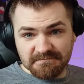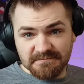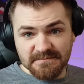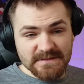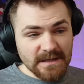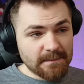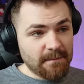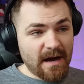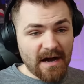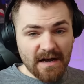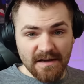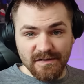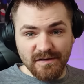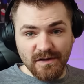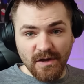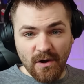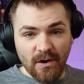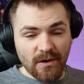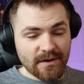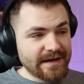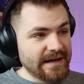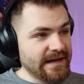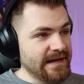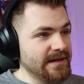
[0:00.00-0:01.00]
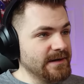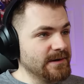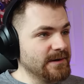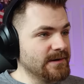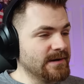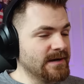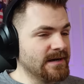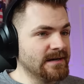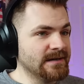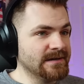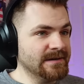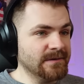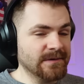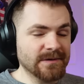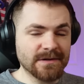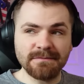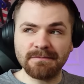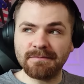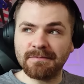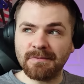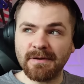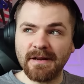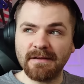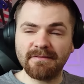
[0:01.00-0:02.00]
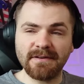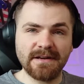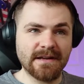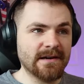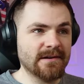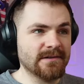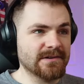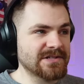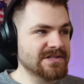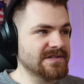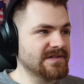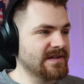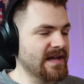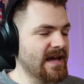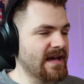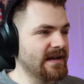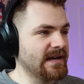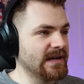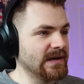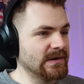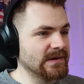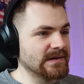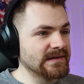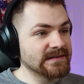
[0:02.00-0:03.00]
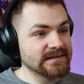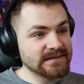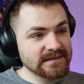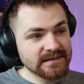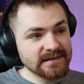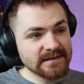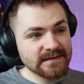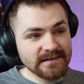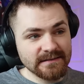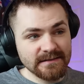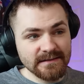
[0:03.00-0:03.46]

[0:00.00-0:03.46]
The master on the hill, or whatever the hell she's standing on, and